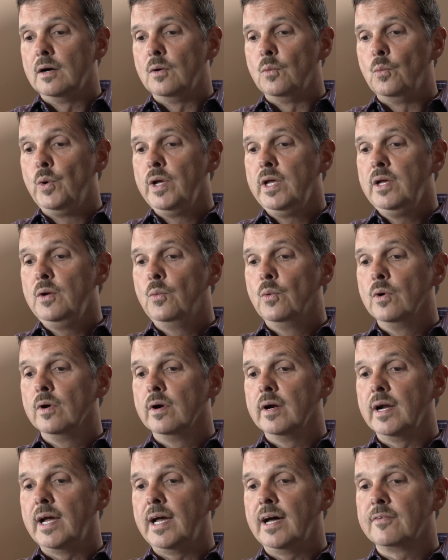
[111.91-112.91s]
We
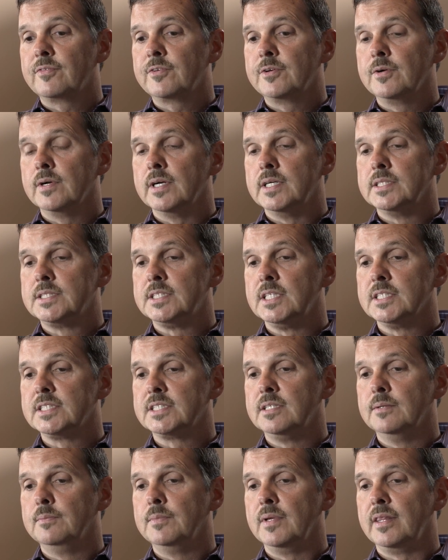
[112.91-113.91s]
were after a
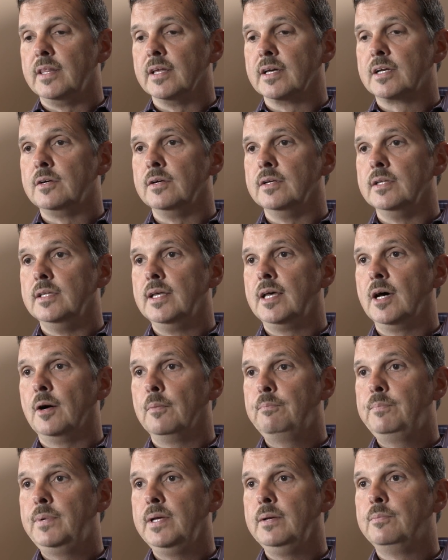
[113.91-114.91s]
system that could
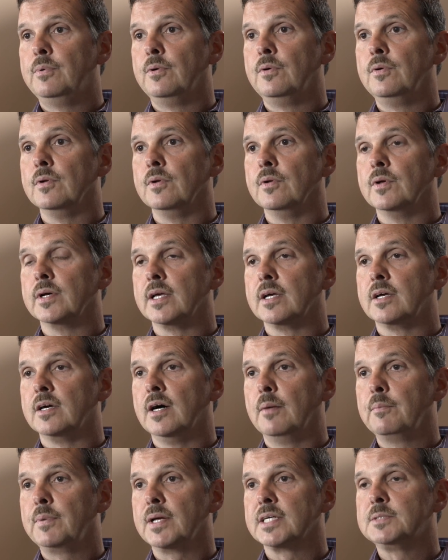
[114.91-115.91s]
help people look at
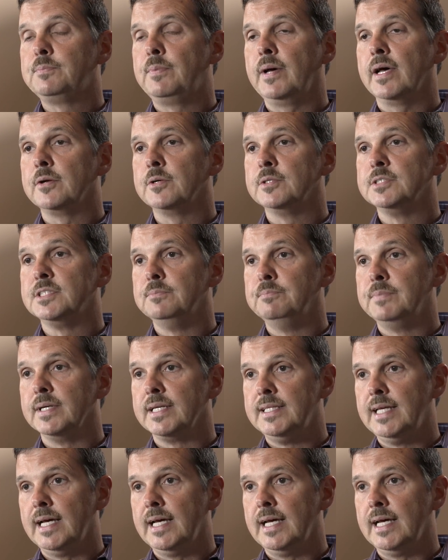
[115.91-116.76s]
complex patterns in big